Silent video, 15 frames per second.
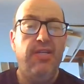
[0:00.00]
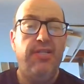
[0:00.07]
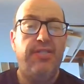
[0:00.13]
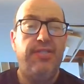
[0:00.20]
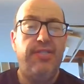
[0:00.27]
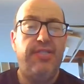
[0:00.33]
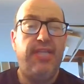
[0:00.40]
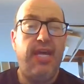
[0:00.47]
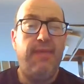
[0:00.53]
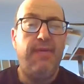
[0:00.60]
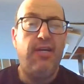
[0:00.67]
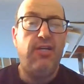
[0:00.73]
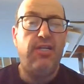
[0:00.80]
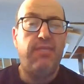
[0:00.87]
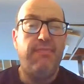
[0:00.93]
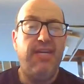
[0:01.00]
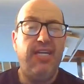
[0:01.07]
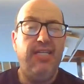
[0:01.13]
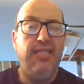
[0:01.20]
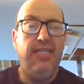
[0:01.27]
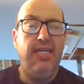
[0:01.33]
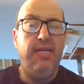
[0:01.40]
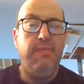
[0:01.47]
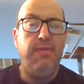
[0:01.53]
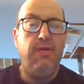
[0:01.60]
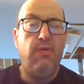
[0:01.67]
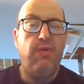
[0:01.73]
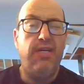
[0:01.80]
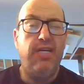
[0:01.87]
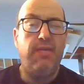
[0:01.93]
Sam Harris may indeed be
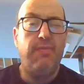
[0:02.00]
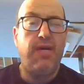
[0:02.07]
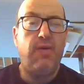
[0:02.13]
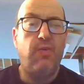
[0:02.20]
reading my